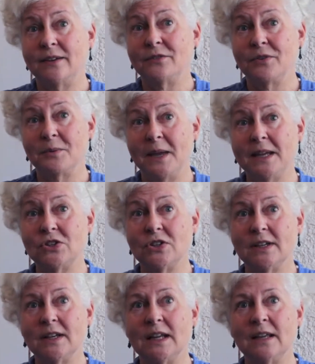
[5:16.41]

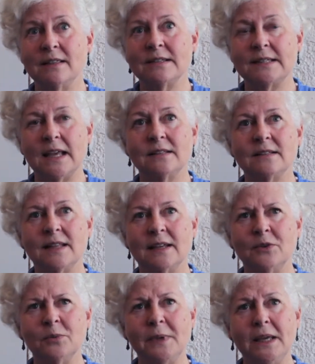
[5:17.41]
information in the sense that
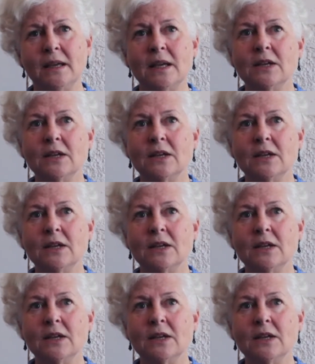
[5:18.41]
you'll be